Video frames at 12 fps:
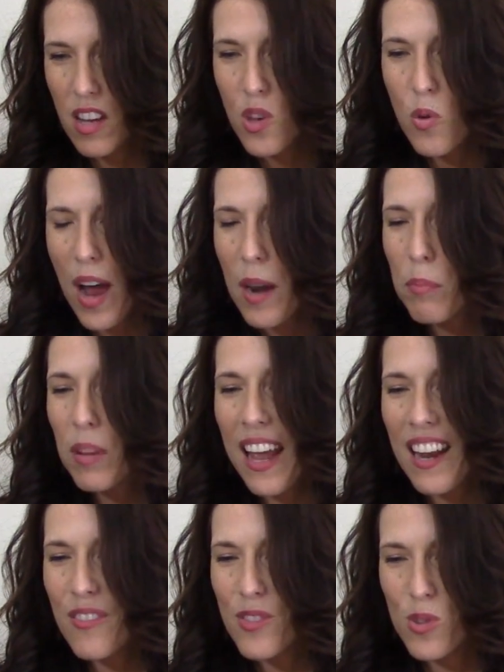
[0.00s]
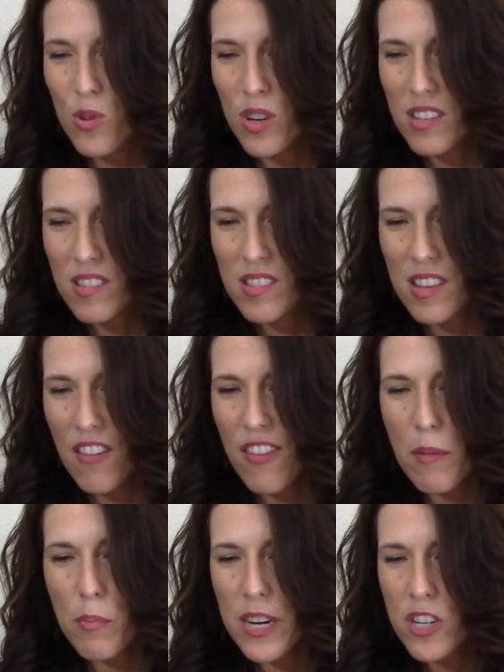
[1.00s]
You had a plan of sorts, a
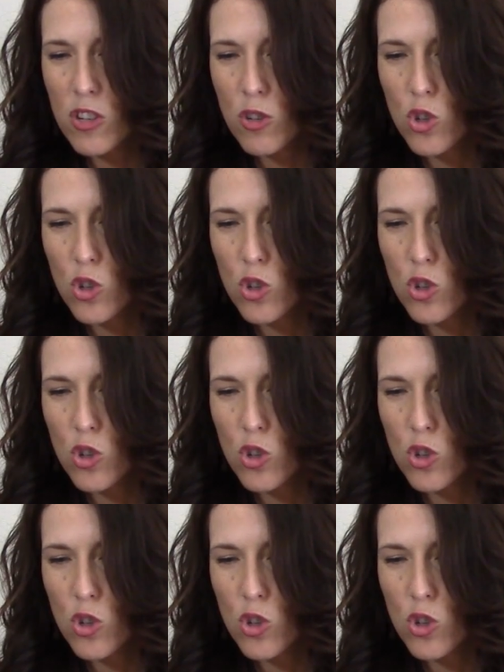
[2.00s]
vibrational